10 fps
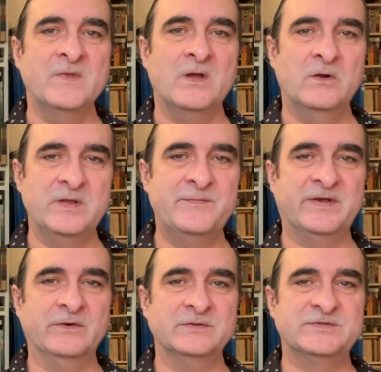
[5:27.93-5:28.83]

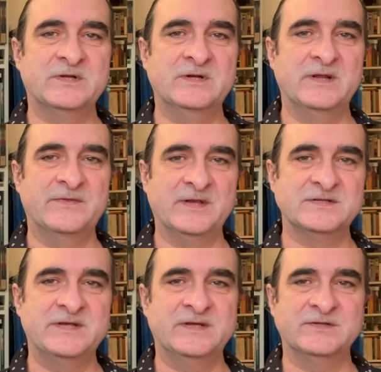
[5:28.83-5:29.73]
Olímpico certainly
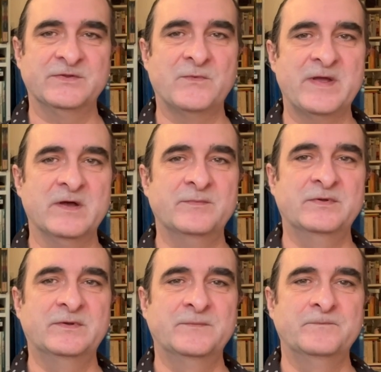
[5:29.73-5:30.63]
thinks he is on the way up,
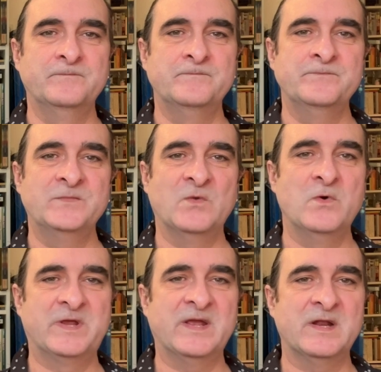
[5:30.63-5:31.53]

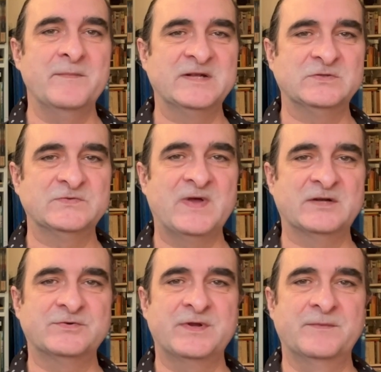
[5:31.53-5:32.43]
working in a metals
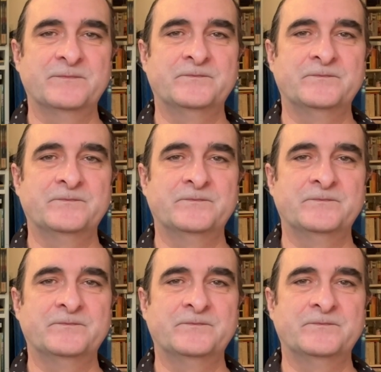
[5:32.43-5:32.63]
factory.